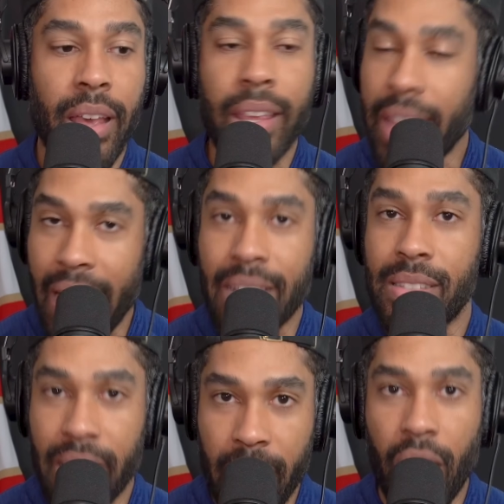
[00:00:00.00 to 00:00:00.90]
Yes,
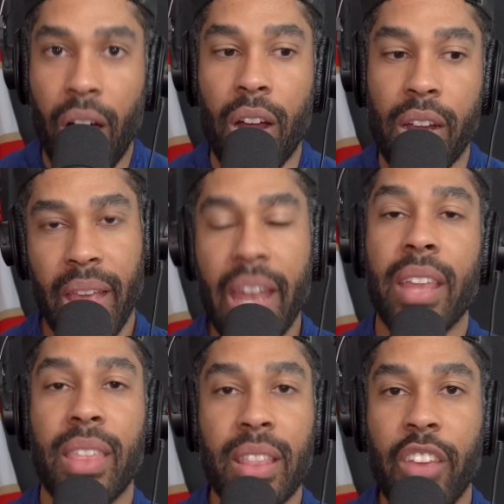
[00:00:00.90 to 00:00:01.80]
they are. And I
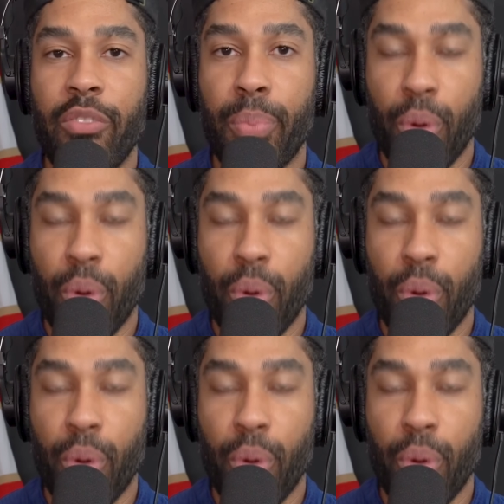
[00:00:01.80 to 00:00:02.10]
think they've